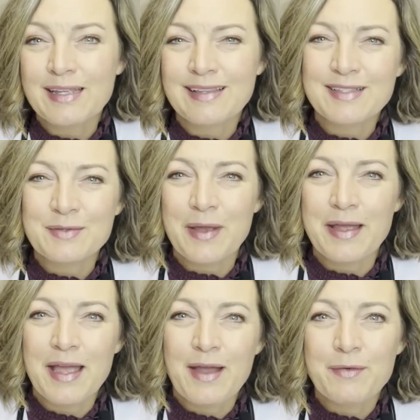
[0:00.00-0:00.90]
And that's why
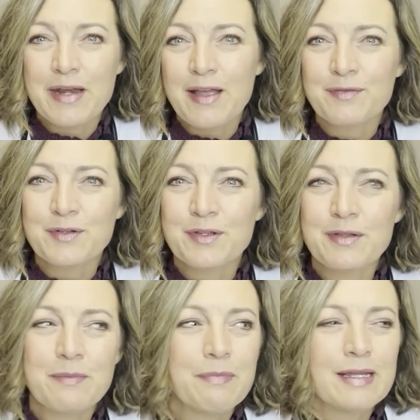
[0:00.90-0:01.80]
right after you
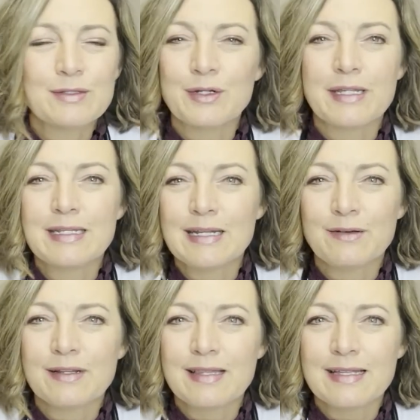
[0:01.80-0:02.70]
eat a big turkey dinner
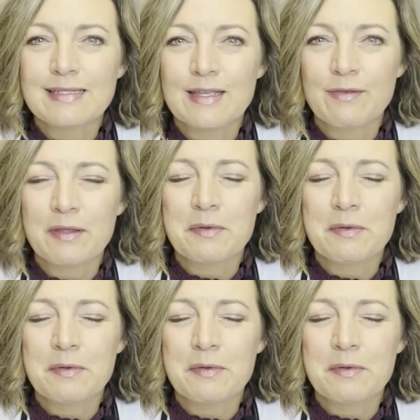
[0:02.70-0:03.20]
at Thanksgiving,